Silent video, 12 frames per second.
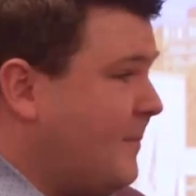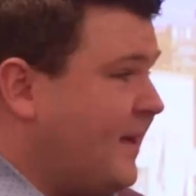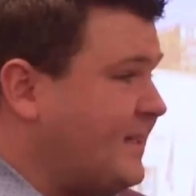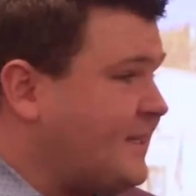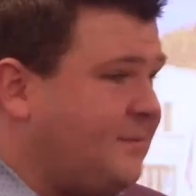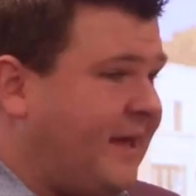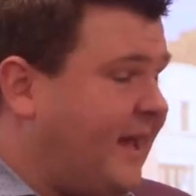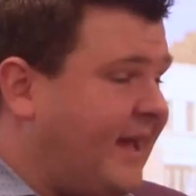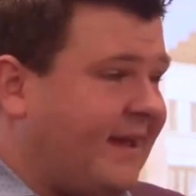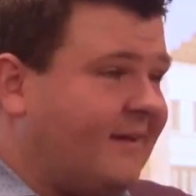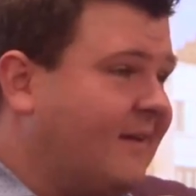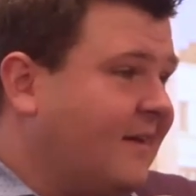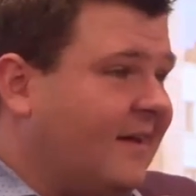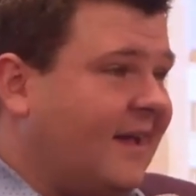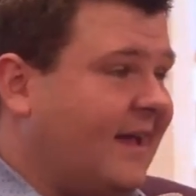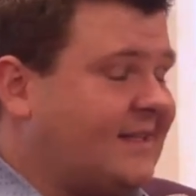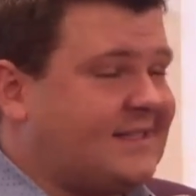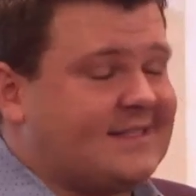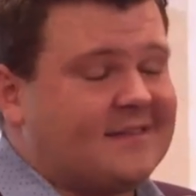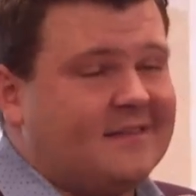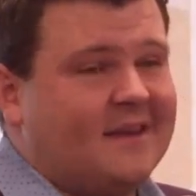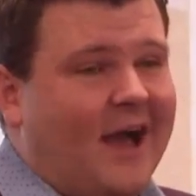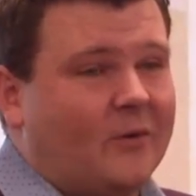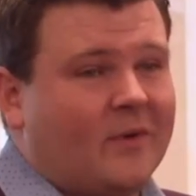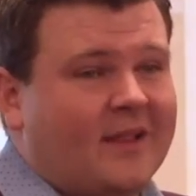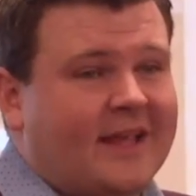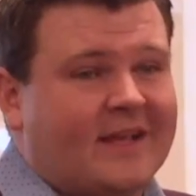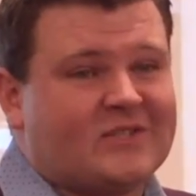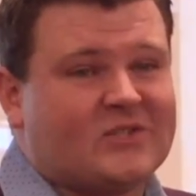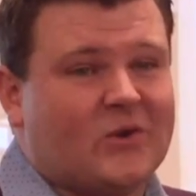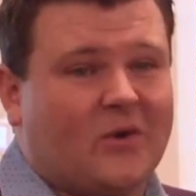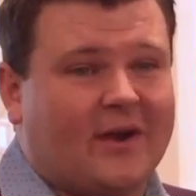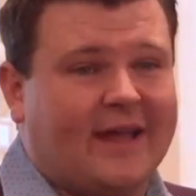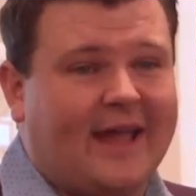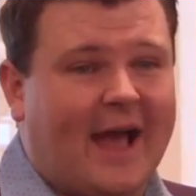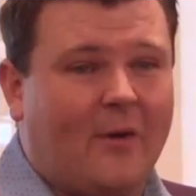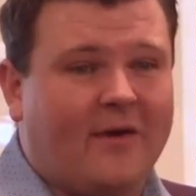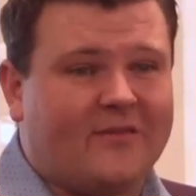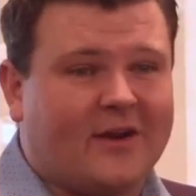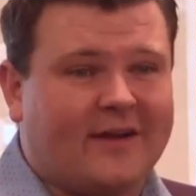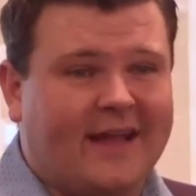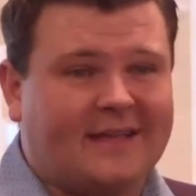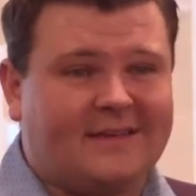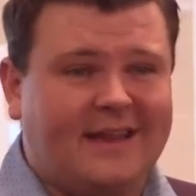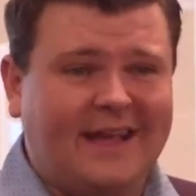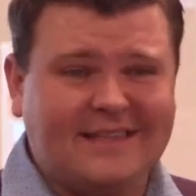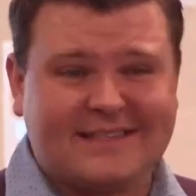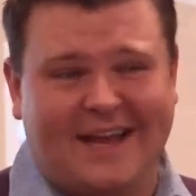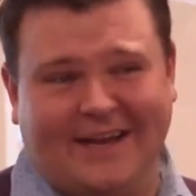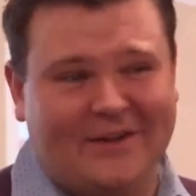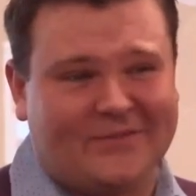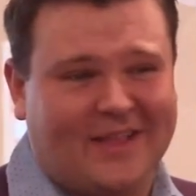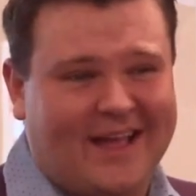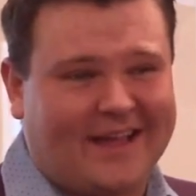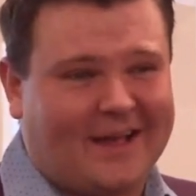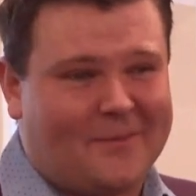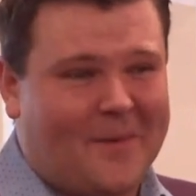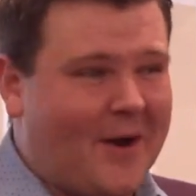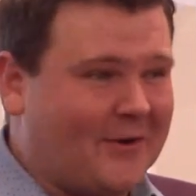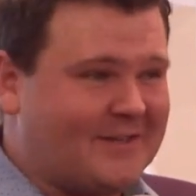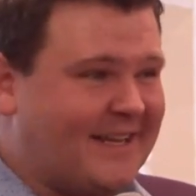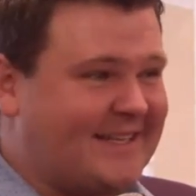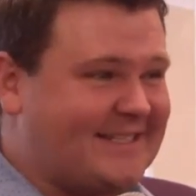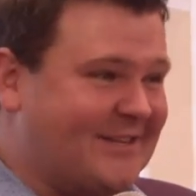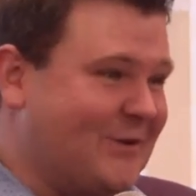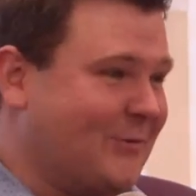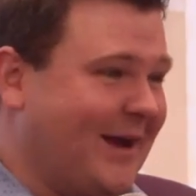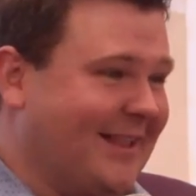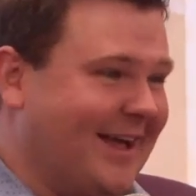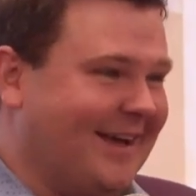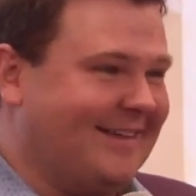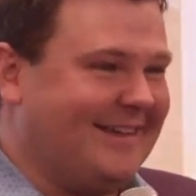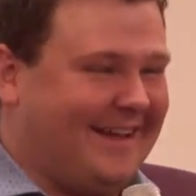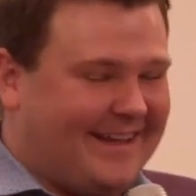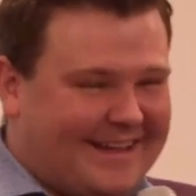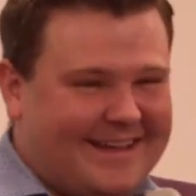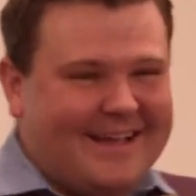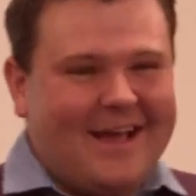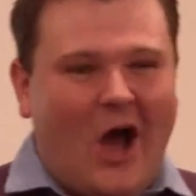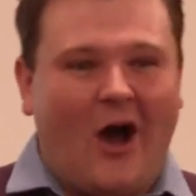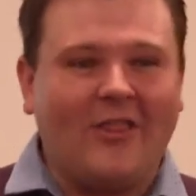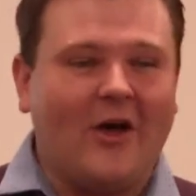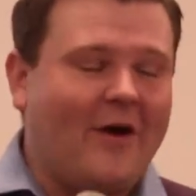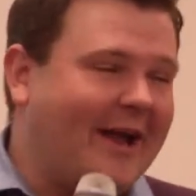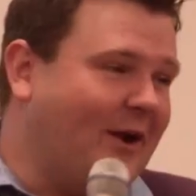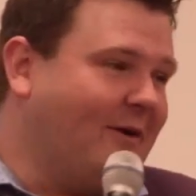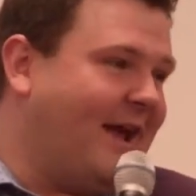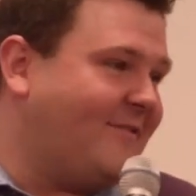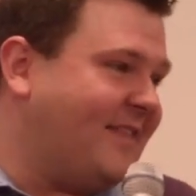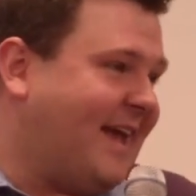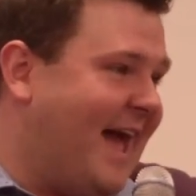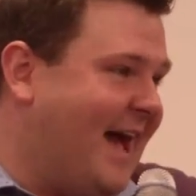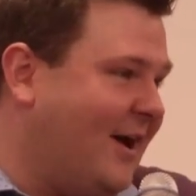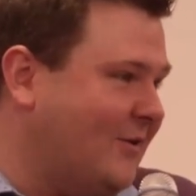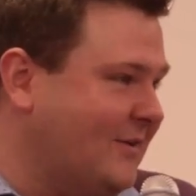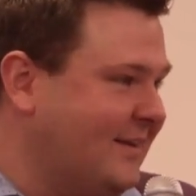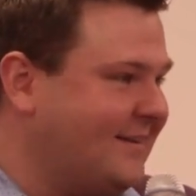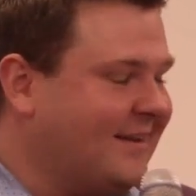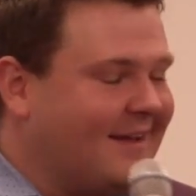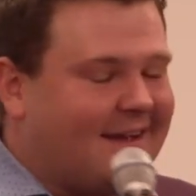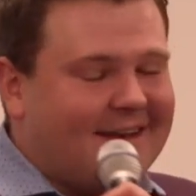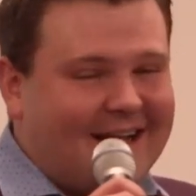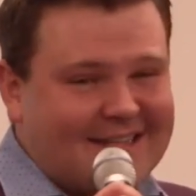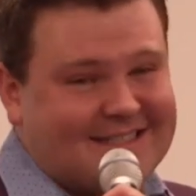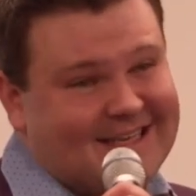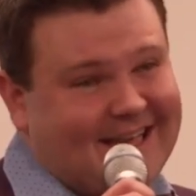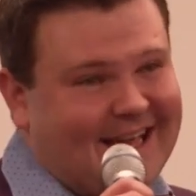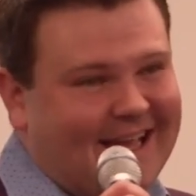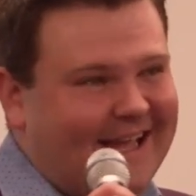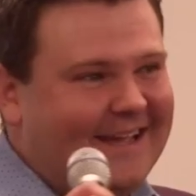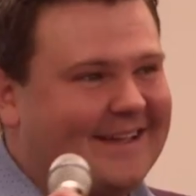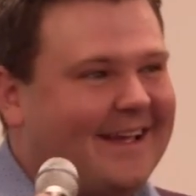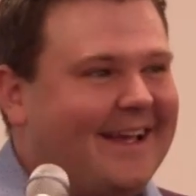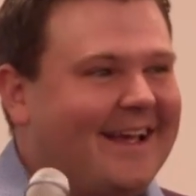But to me, it's not really a story. However, it is kind of like a modern day Cinderella. Although I don't have the gown, not today.